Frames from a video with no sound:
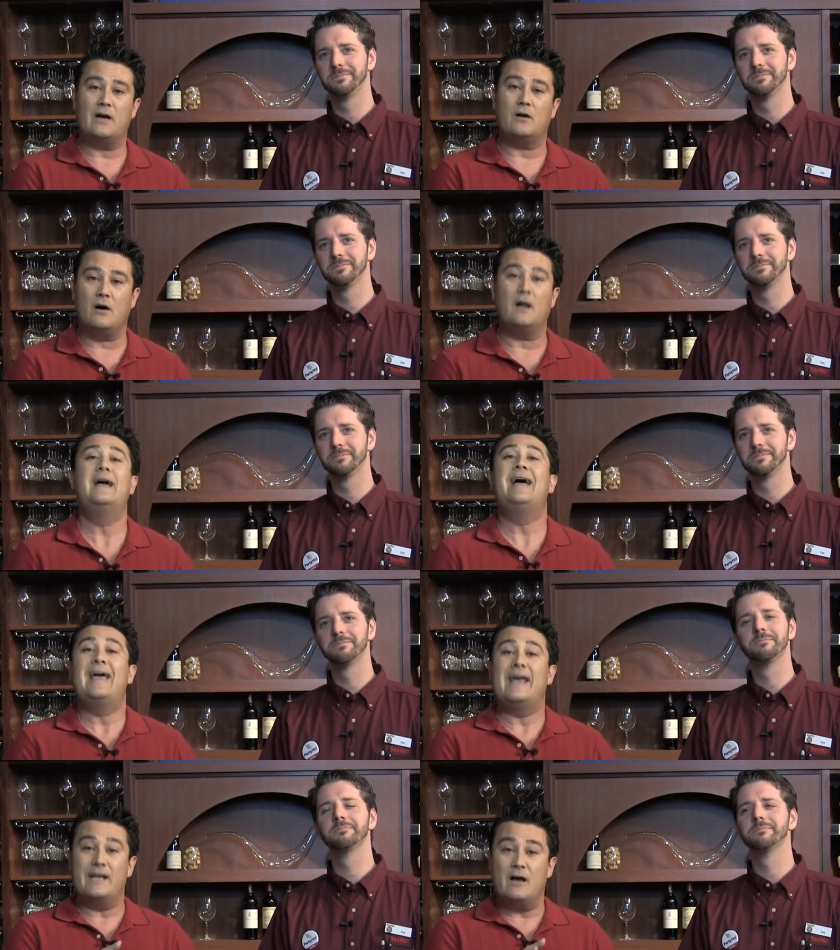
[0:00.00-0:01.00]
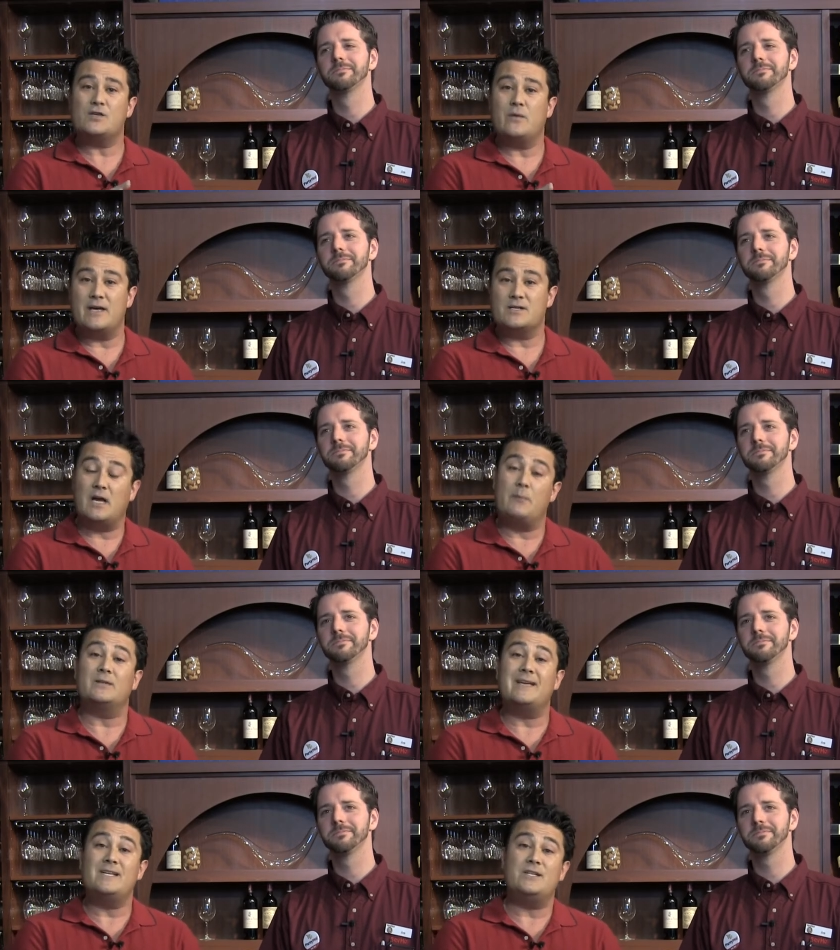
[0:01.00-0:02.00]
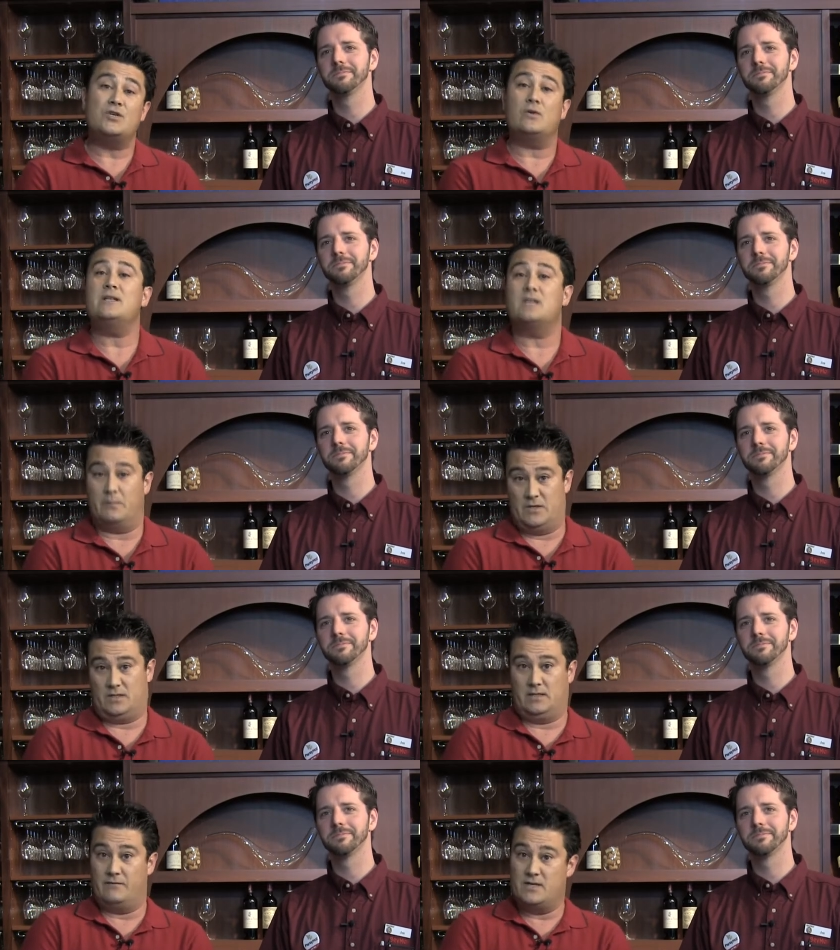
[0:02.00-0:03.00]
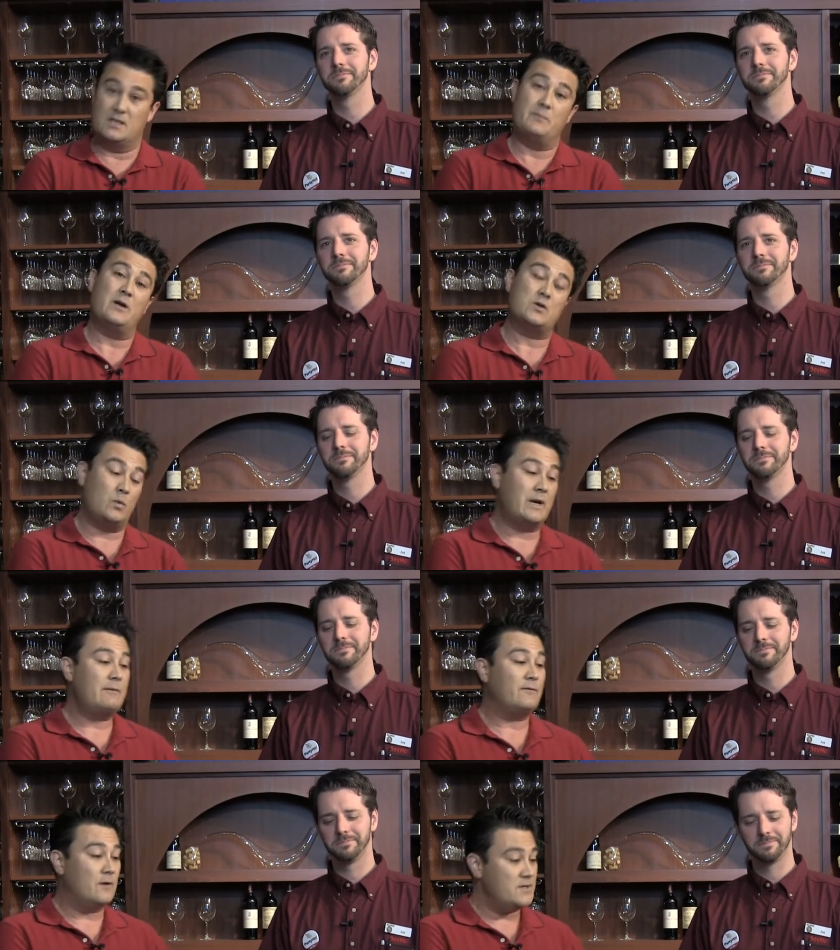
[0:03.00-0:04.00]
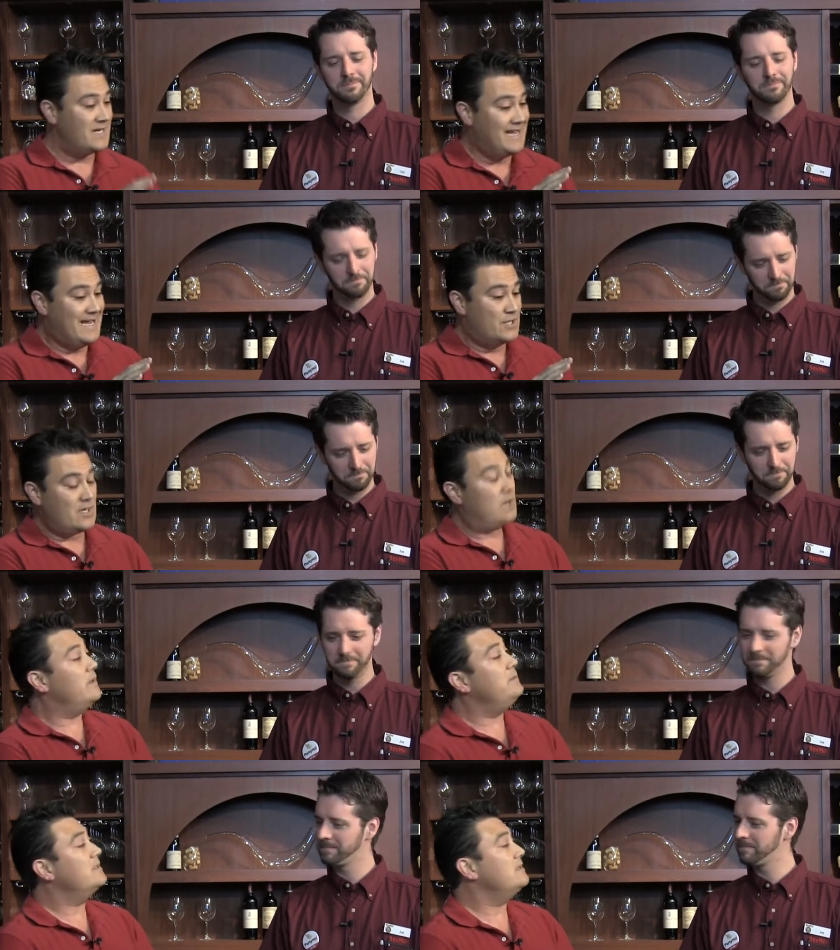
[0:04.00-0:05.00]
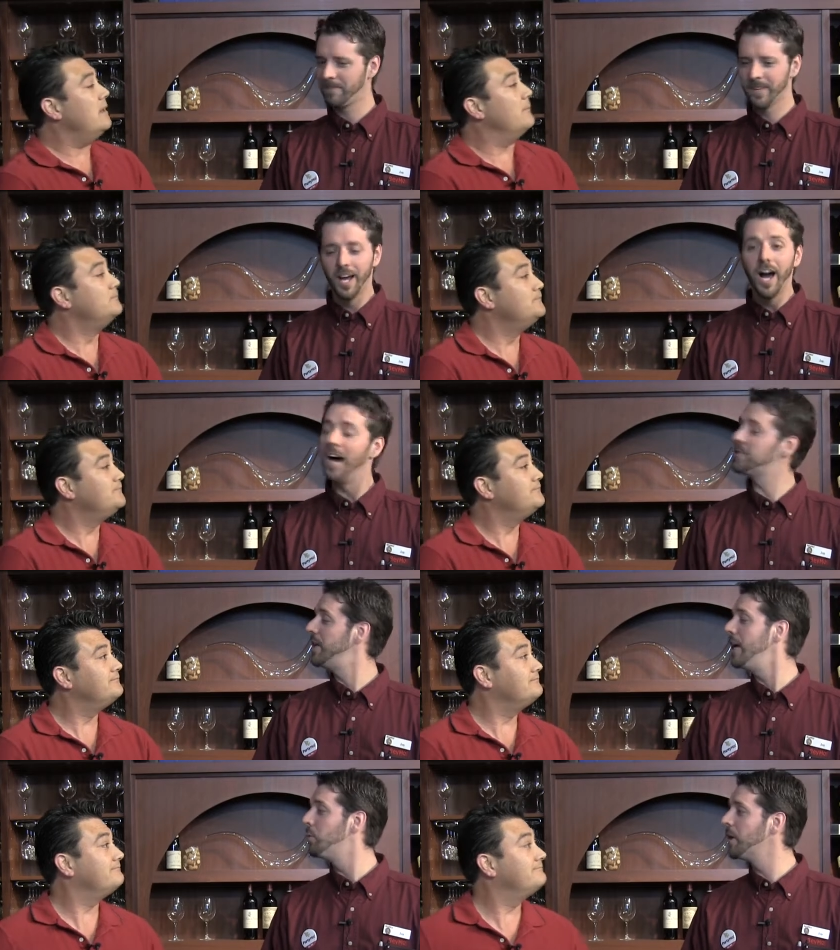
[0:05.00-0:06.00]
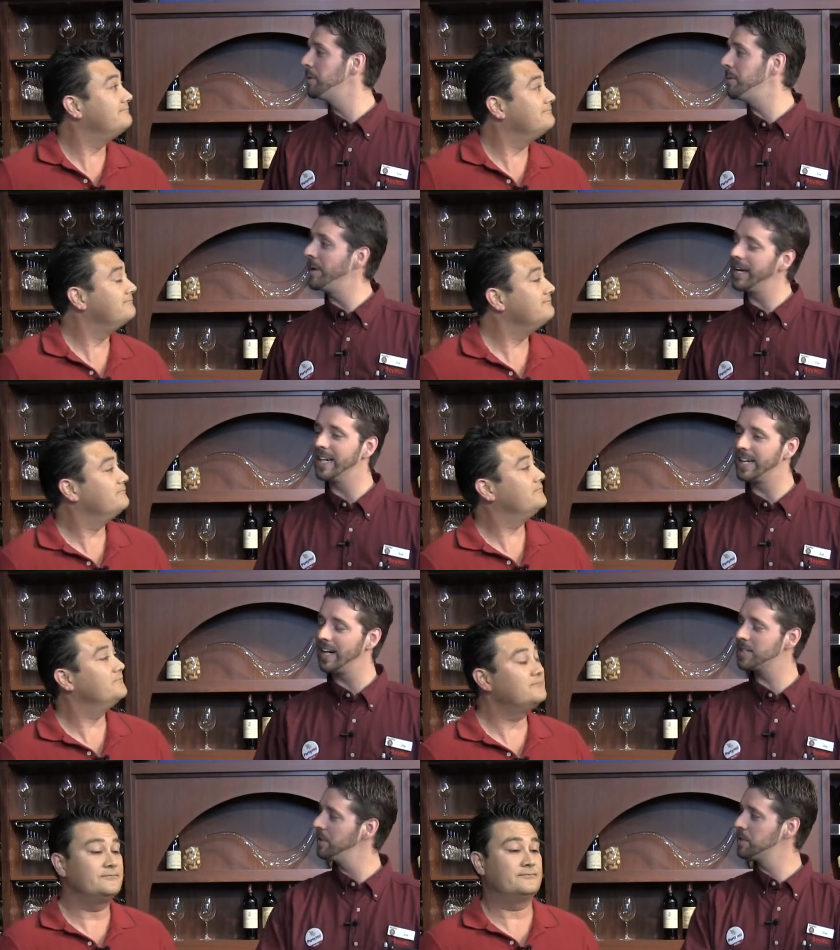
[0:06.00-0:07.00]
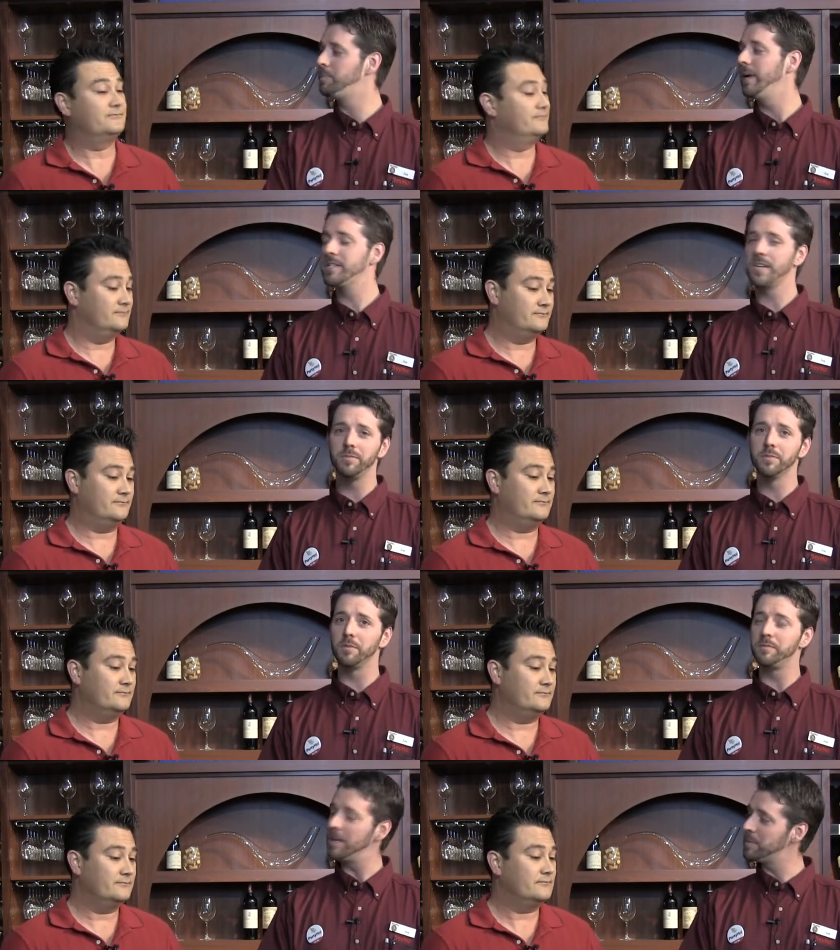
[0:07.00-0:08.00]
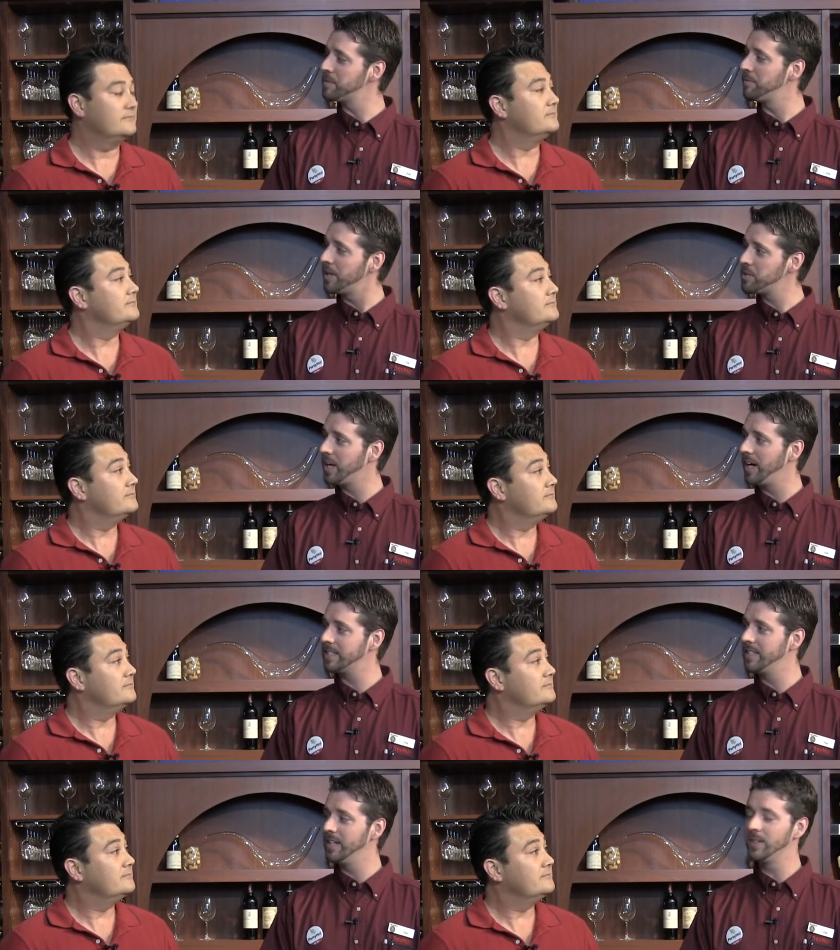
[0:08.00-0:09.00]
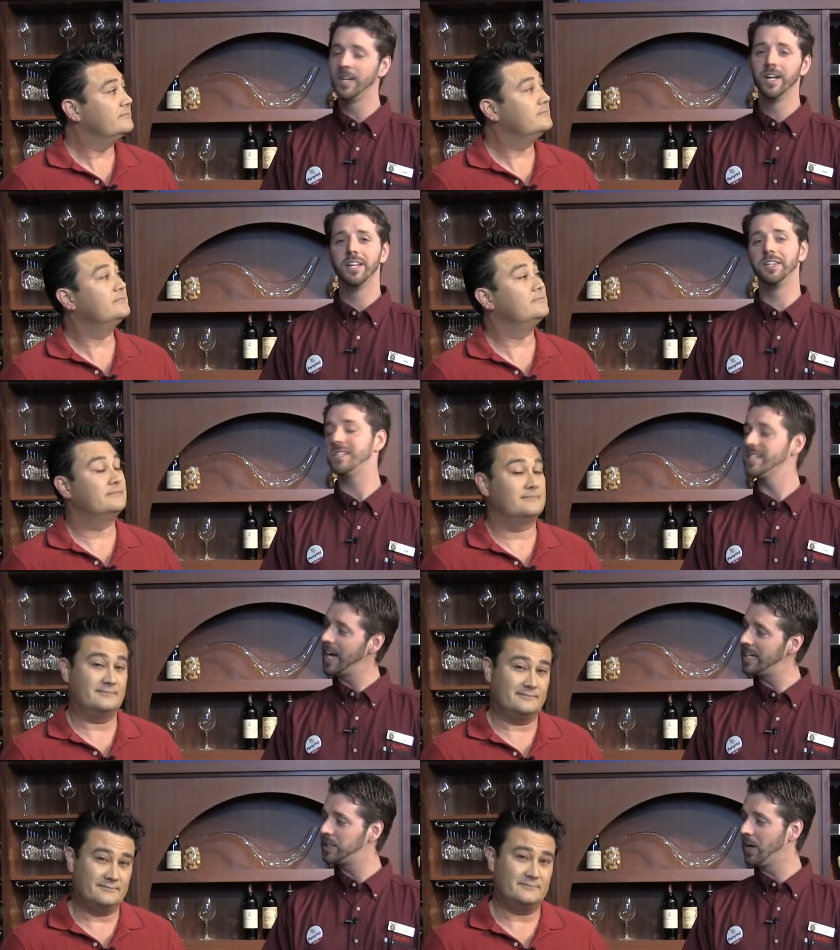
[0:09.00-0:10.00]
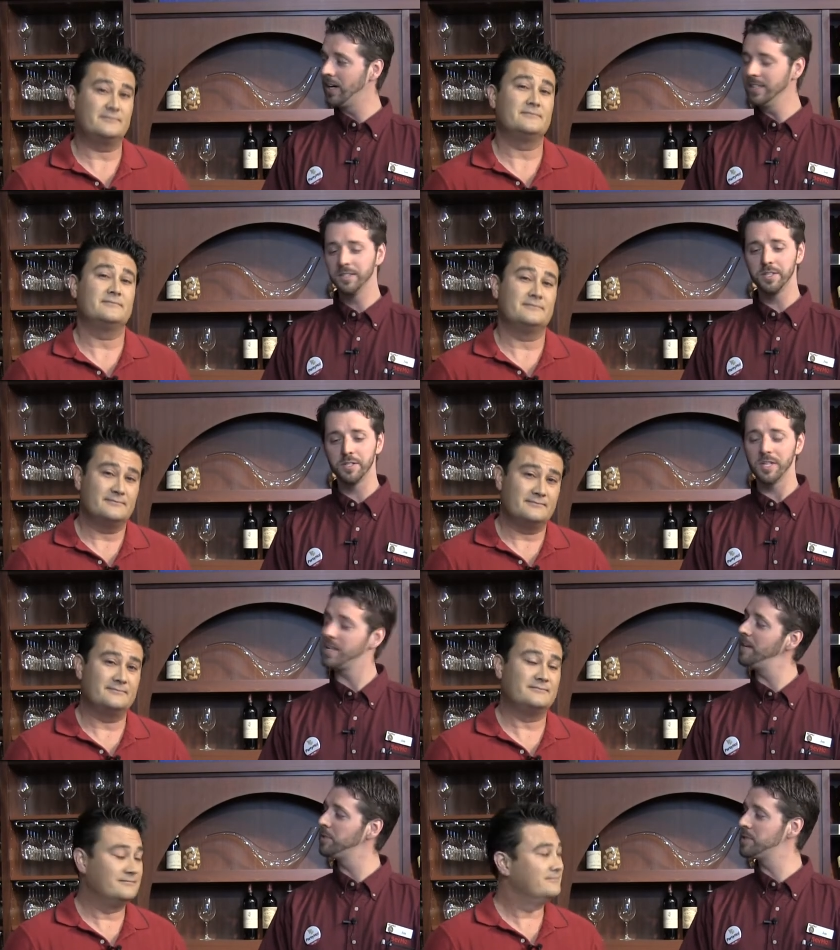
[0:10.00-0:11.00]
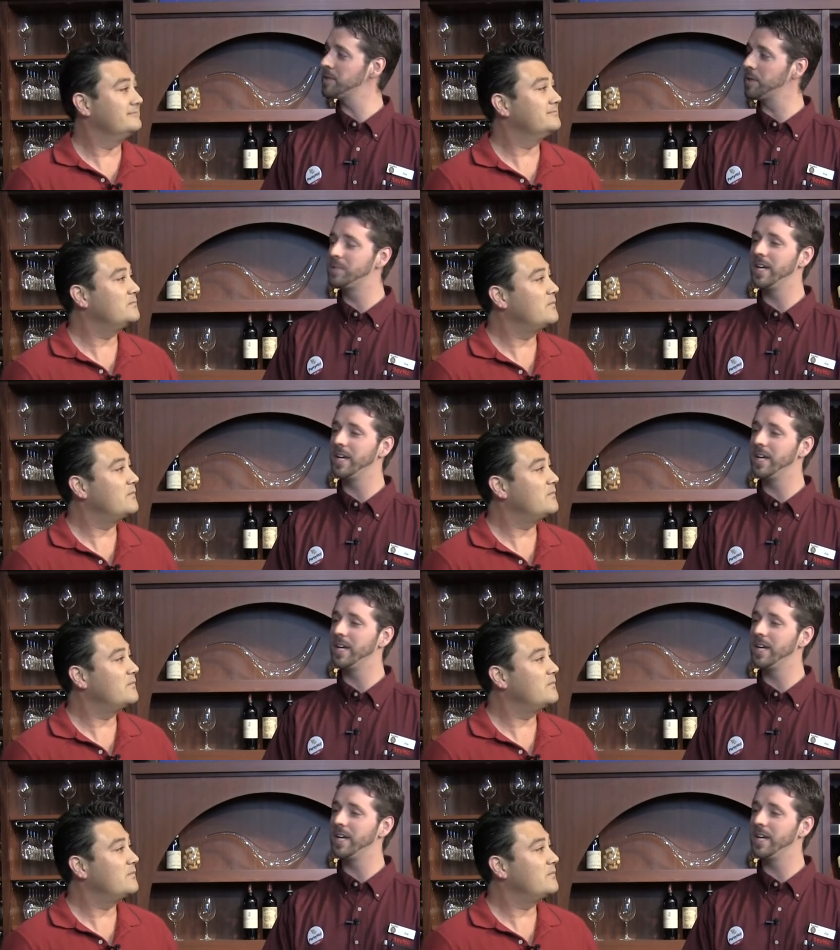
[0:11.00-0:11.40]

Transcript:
Speaker 1: of alcohol. And he also has a couple tasty treats up his sleeve. He's going to mix one up for us. Jon, what are you mixing up?
Speaker 2: Uh, today we're going to be making a cocktail. It's based off of a famous French cocktail the sidecar. This is a San Francisco